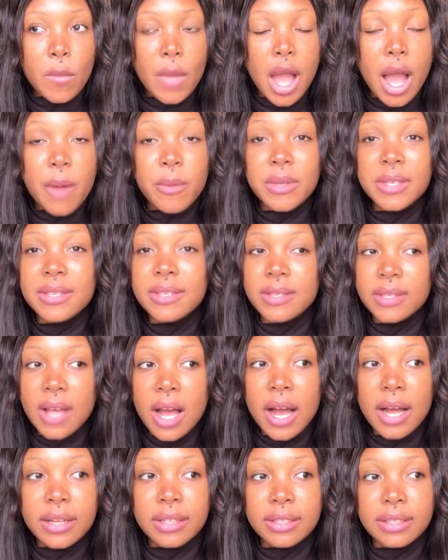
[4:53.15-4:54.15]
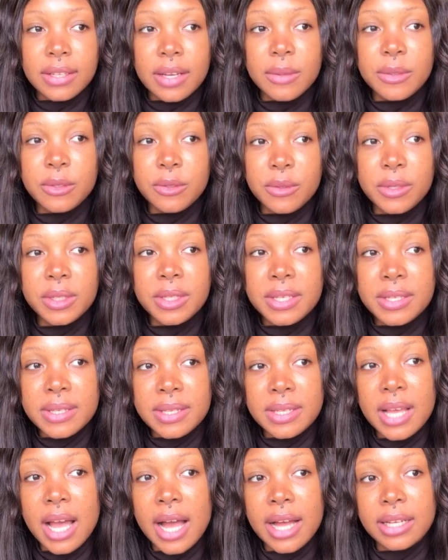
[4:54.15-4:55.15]
I was sad, I was really
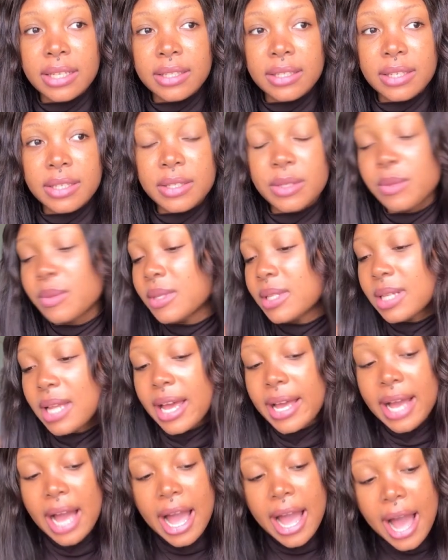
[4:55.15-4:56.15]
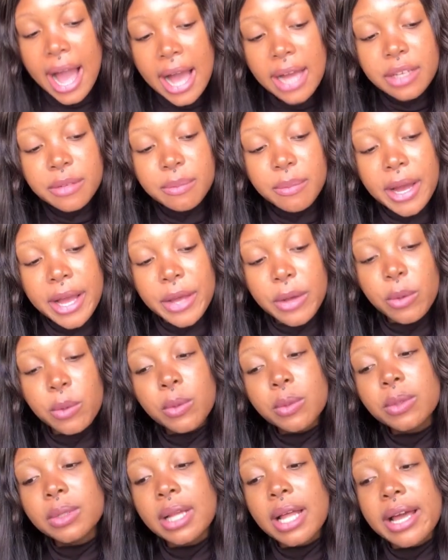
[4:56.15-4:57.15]
sad. It was like I had my
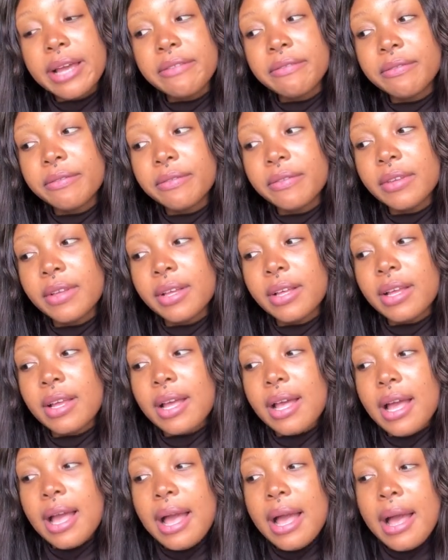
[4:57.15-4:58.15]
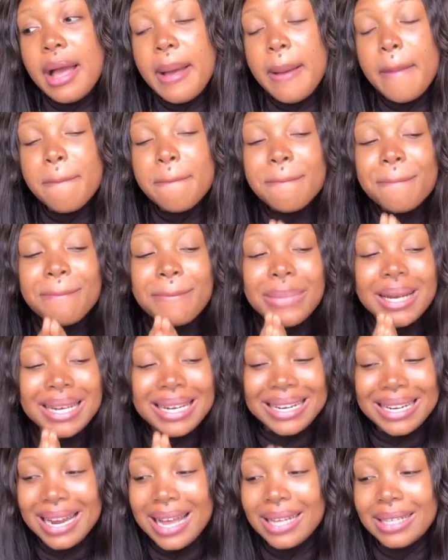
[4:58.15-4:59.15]
whole life
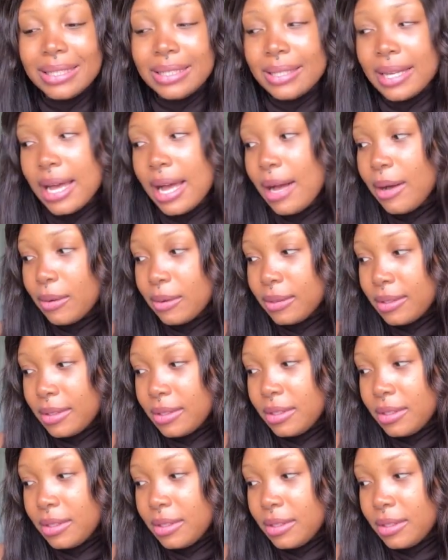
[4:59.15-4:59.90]
planned out,